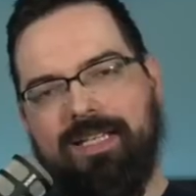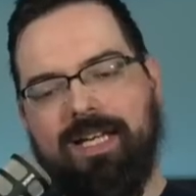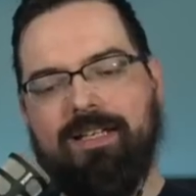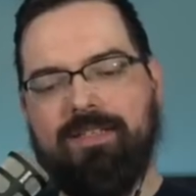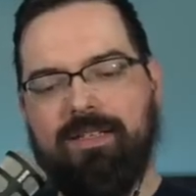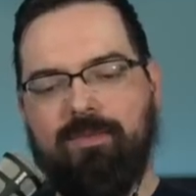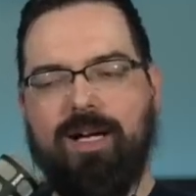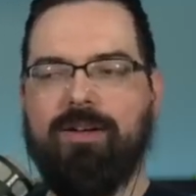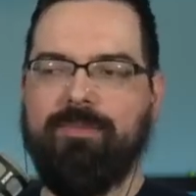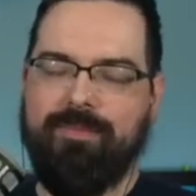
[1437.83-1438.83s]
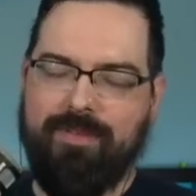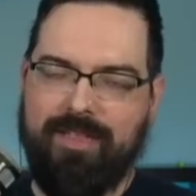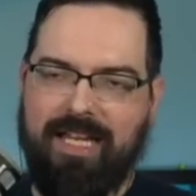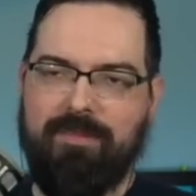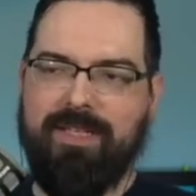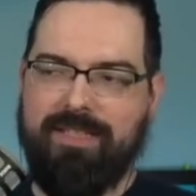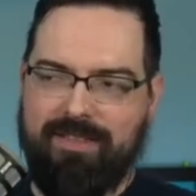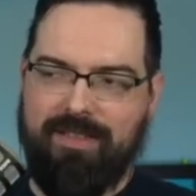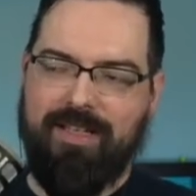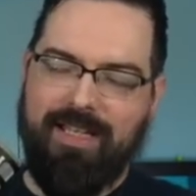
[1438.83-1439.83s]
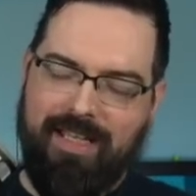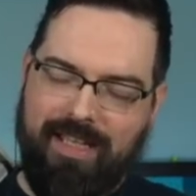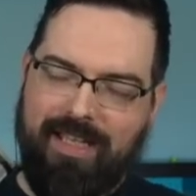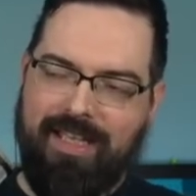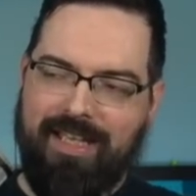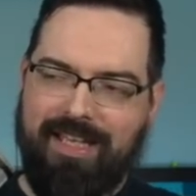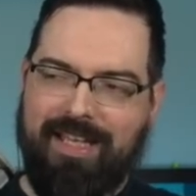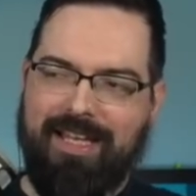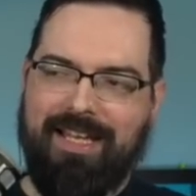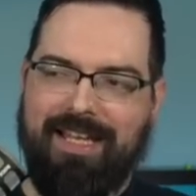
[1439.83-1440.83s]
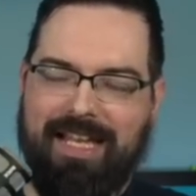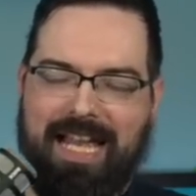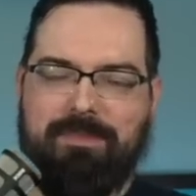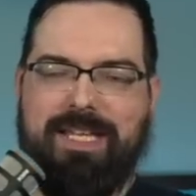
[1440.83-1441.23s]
I mean, cutting and pasting crap in that they.